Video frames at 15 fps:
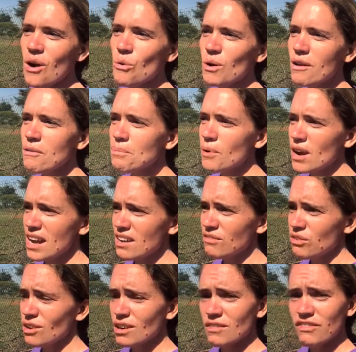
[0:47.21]
we were praying
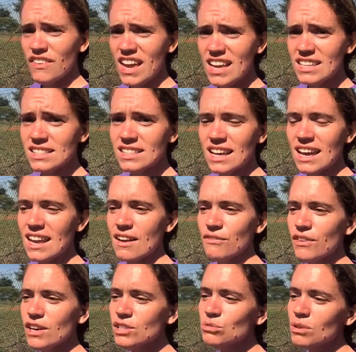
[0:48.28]
for a fence, and at
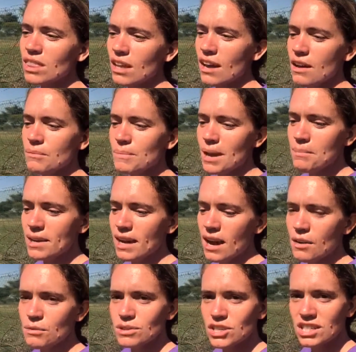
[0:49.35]
first we thought maybe
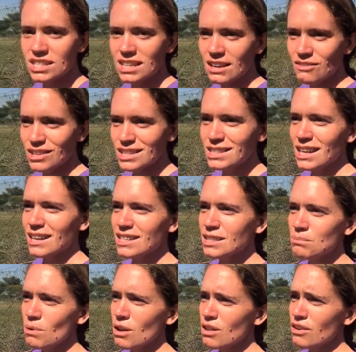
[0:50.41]
God would just give us a
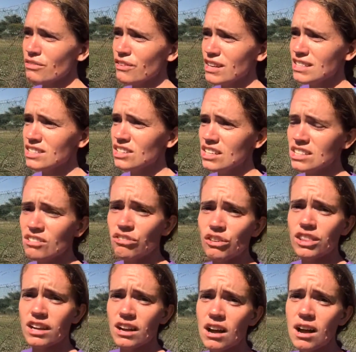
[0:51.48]
smaller fence just
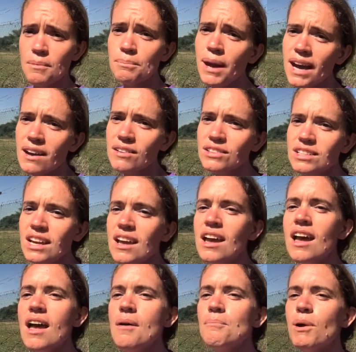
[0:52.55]
for the compound,
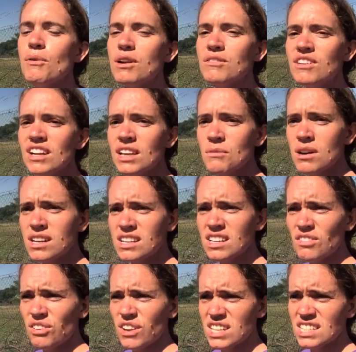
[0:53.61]
but we really wanted
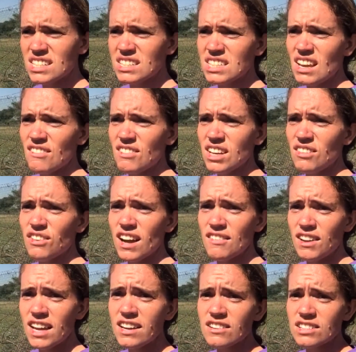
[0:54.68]
to fence the 75
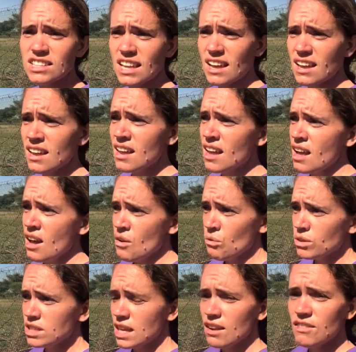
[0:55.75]
acres that
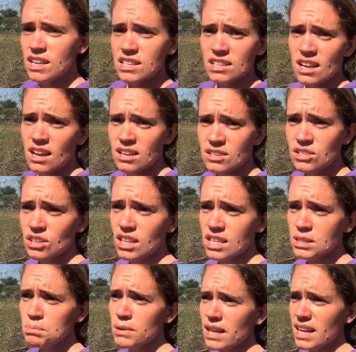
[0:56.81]
was given to
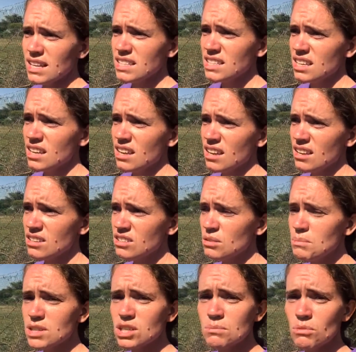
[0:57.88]
this place, to
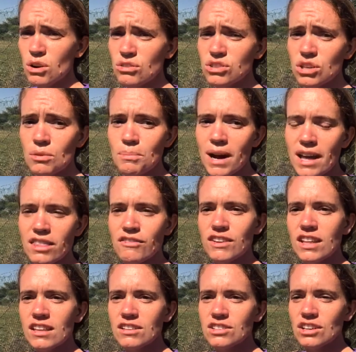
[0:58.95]
Mission Moroto, by the
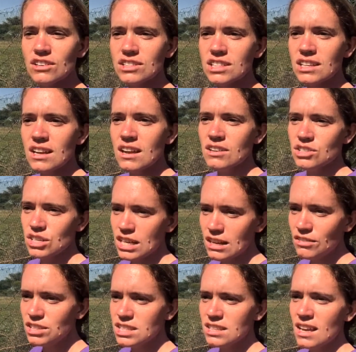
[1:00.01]
villagers,
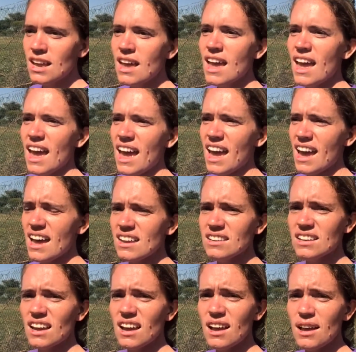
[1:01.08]
chiefs.
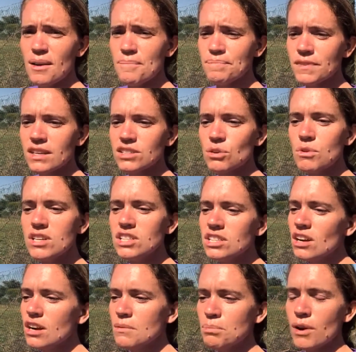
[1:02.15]
And so we just
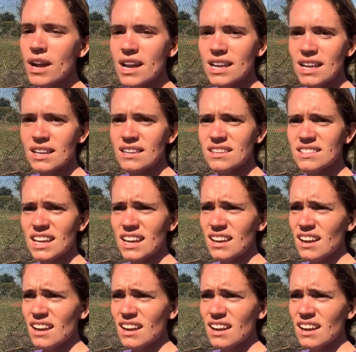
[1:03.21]
started praying and saying,